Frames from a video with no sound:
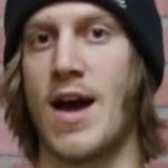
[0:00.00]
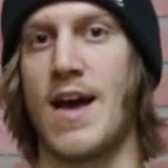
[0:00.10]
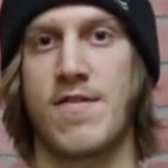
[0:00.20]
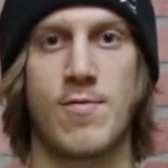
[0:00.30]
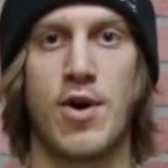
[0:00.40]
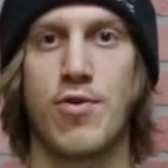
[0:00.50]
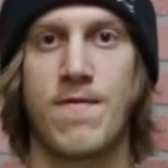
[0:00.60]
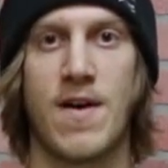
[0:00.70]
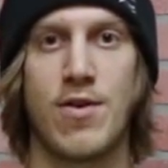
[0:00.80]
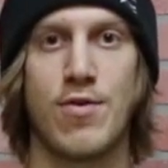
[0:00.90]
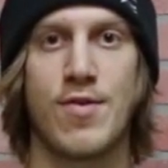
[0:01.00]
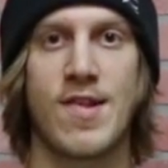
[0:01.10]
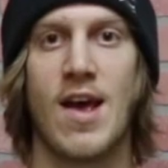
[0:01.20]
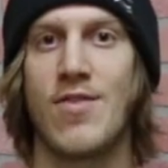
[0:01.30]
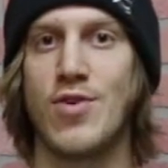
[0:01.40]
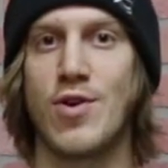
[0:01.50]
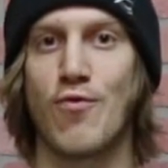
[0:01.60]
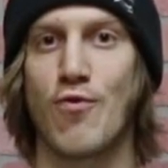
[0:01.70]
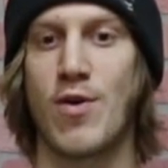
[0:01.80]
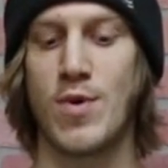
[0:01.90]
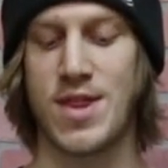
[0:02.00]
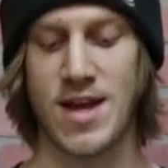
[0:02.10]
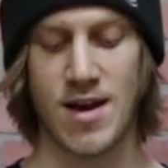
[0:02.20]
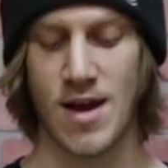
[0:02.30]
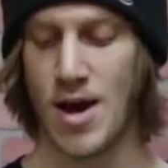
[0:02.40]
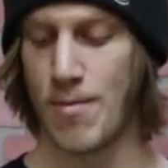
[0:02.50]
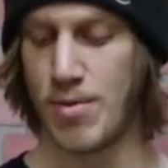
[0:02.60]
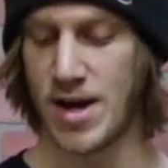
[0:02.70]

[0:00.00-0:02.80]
I have some other fenders that you can run with it,